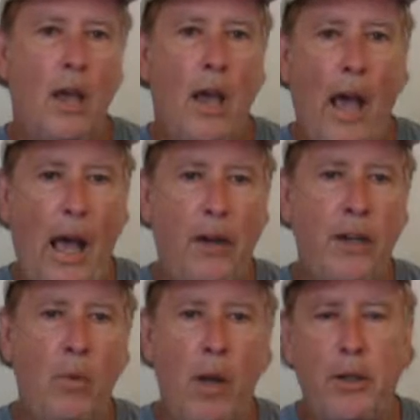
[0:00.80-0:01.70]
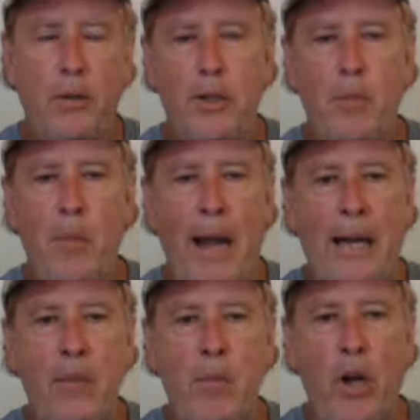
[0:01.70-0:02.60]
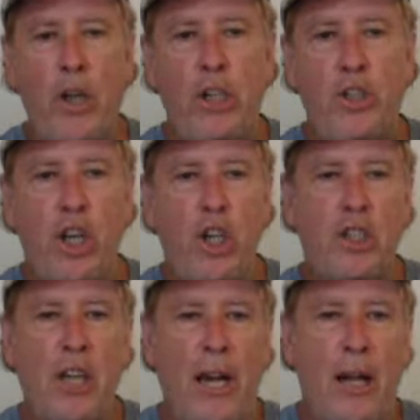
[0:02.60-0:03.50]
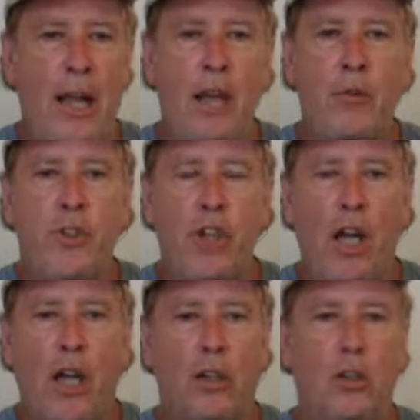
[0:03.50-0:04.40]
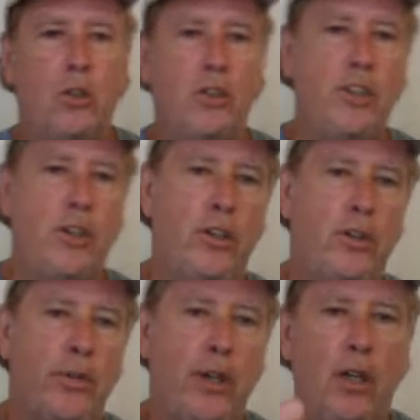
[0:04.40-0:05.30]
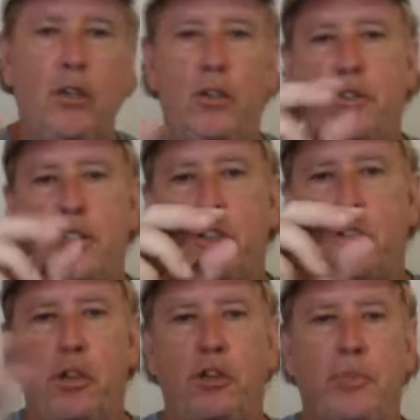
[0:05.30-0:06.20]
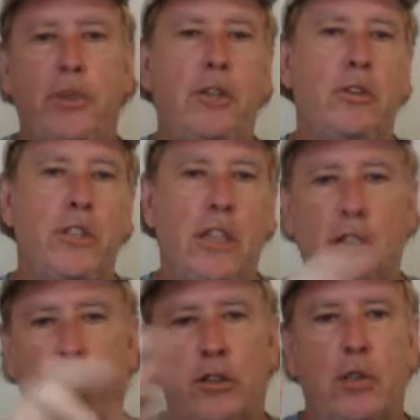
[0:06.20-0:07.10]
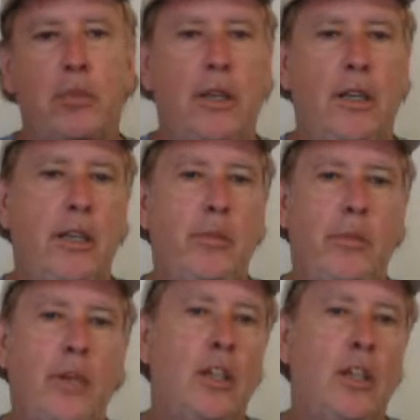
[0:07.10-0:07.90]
Howdy and welcome to the Mighty Muddy Chuck channel. I'm Chuck. Of course, under the video you'll see Charles Peters. That's also my name.